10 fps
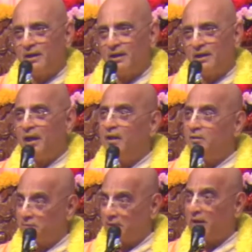
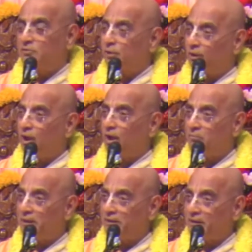And that's why Ganga
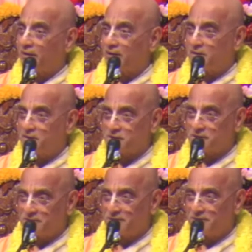made that condition.